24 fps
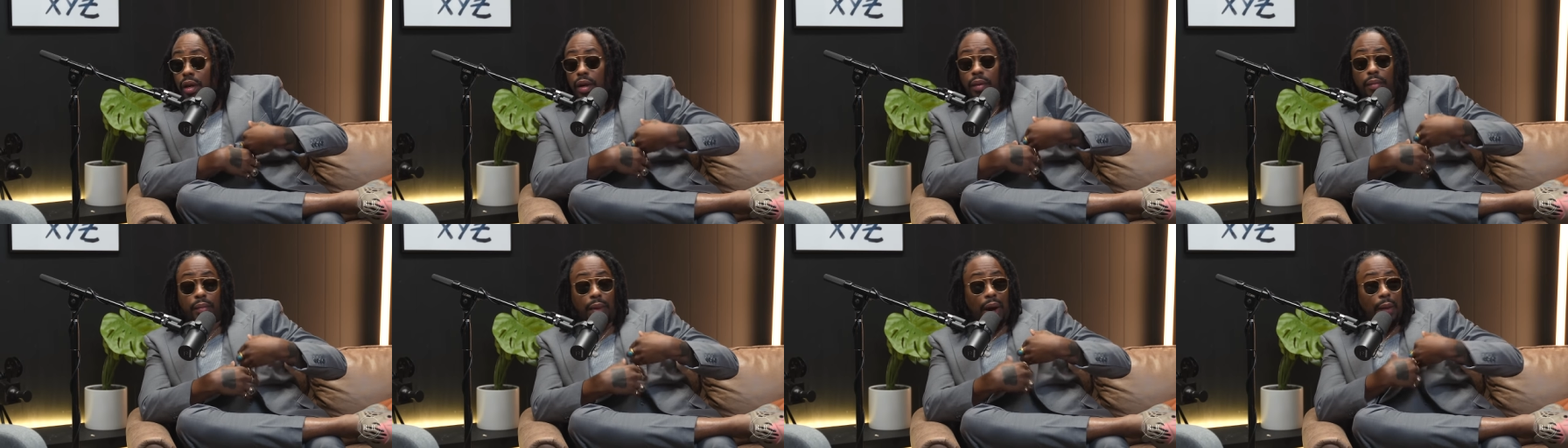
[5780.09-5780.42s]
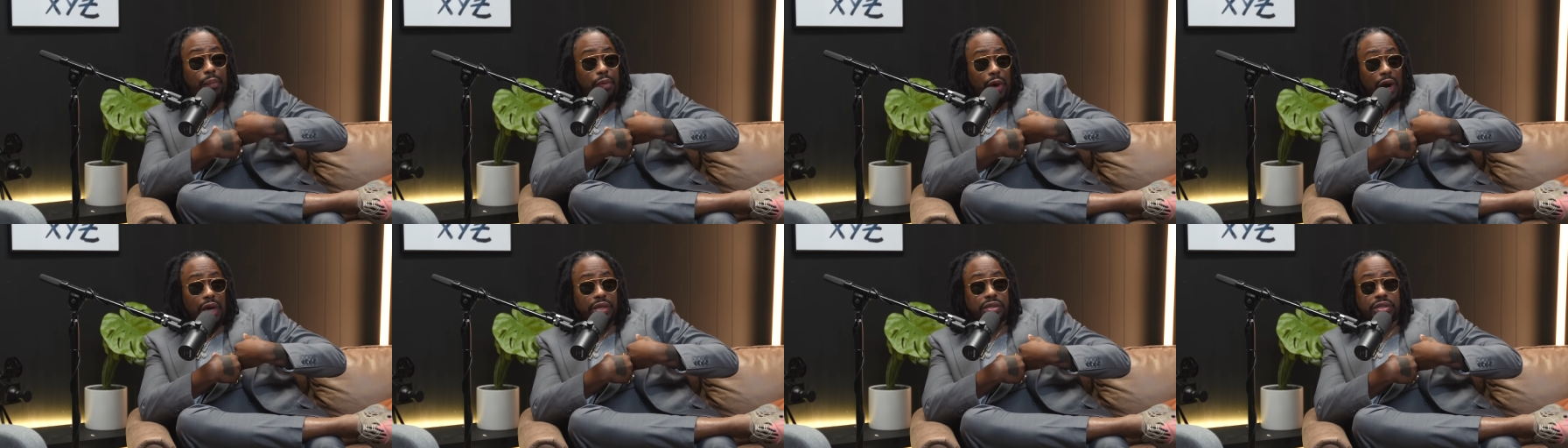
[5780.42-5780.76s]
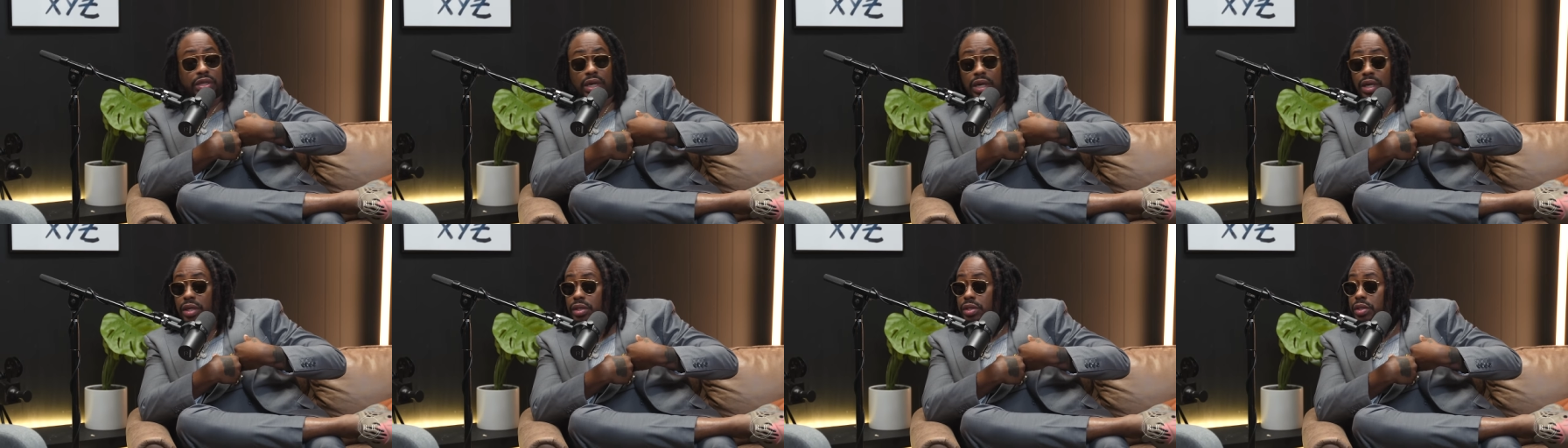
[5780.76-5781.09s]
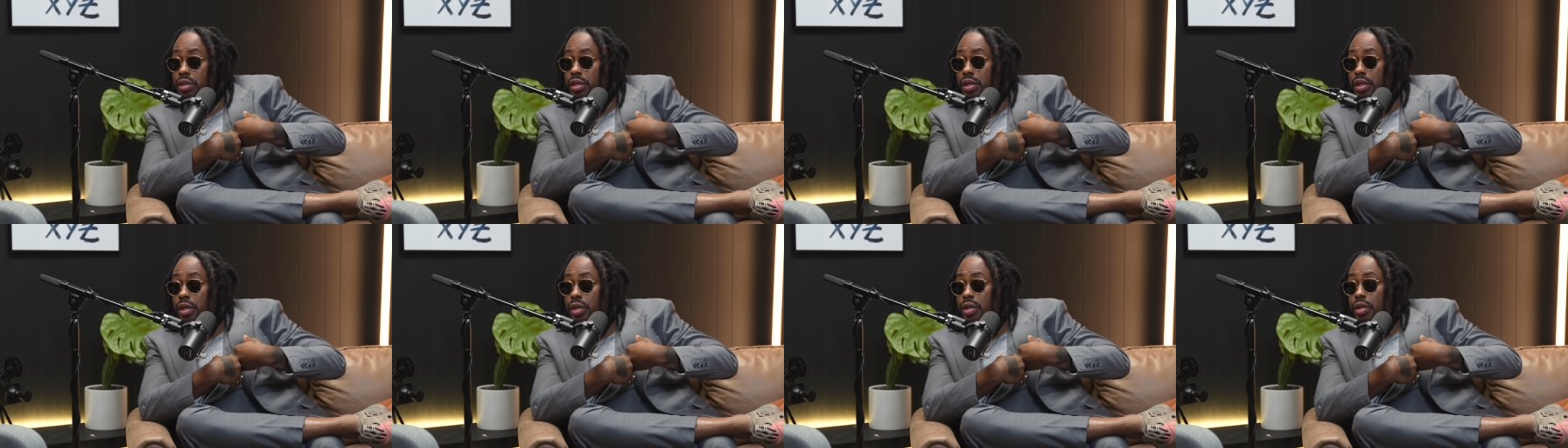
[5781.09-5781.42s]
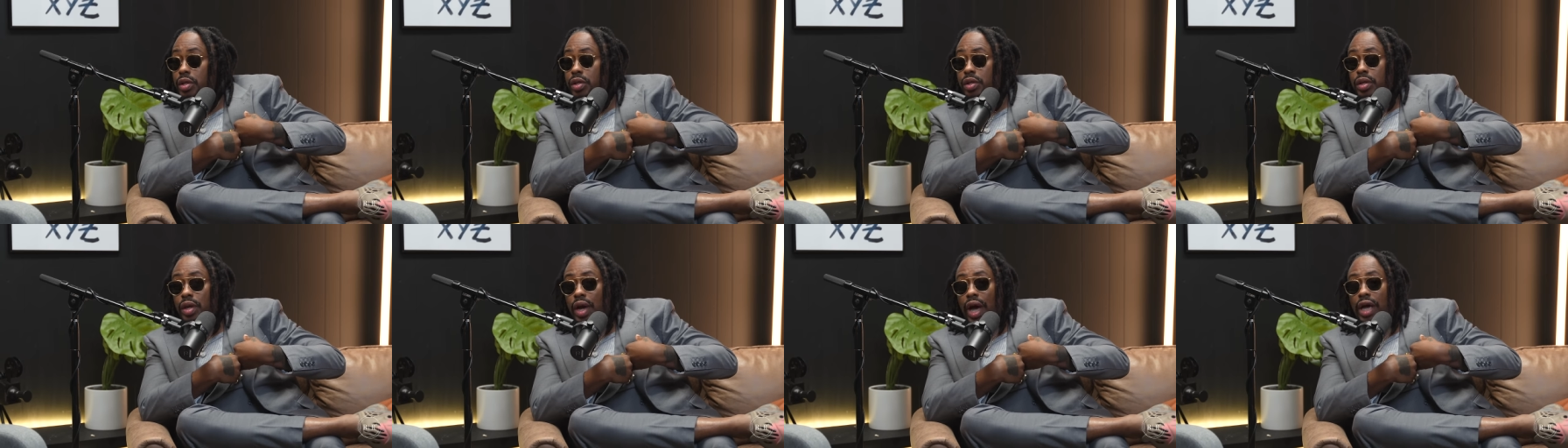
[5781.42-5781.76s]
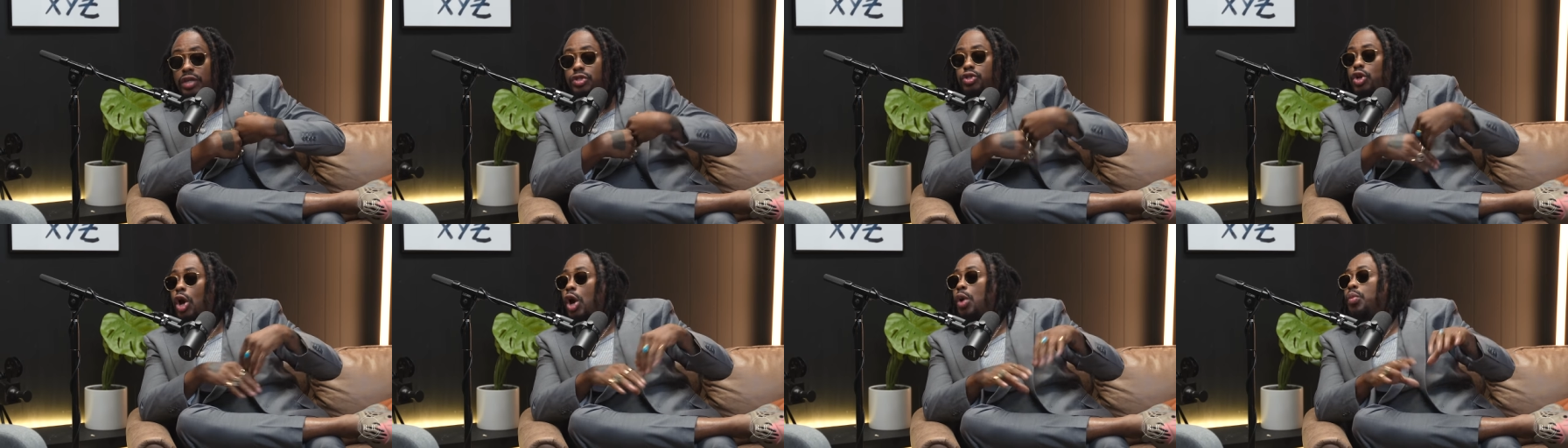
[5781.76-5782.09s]
my process, I
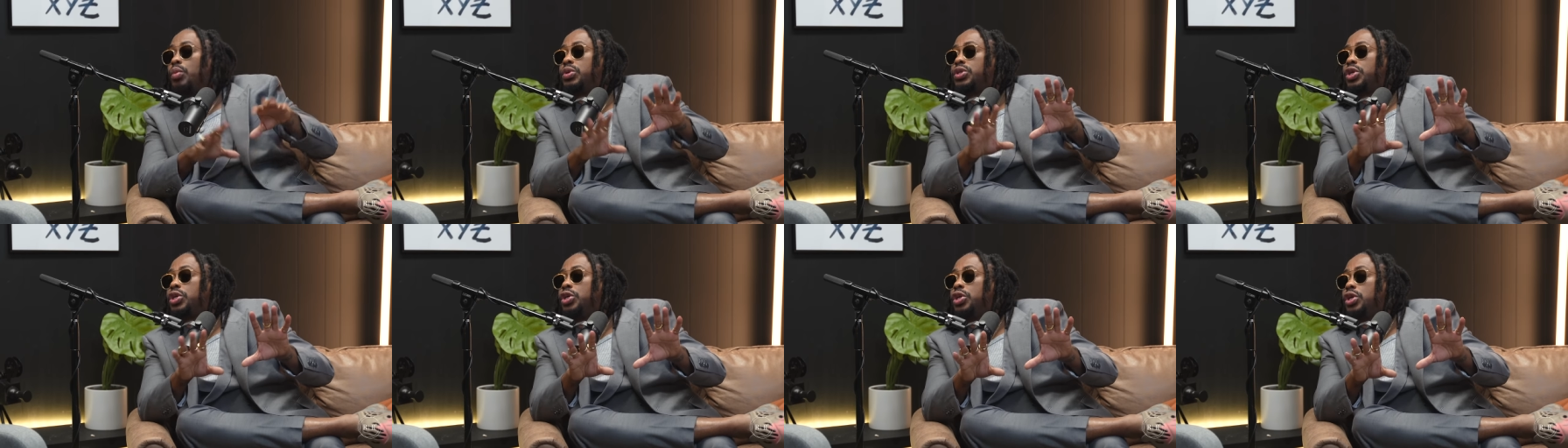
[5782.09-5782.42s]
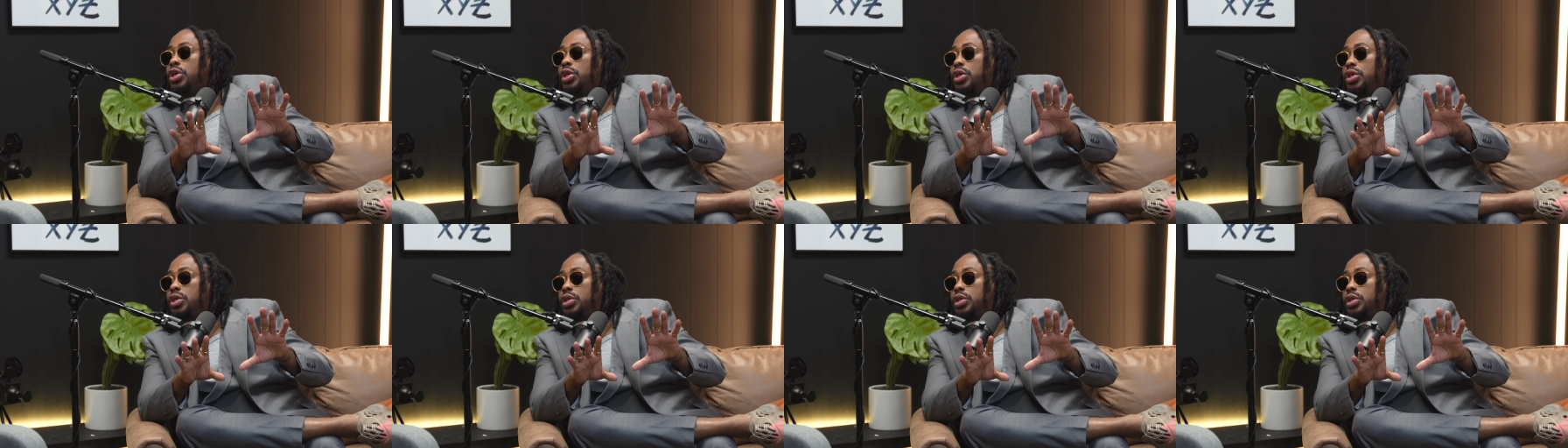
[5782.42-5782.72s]
start with the hook.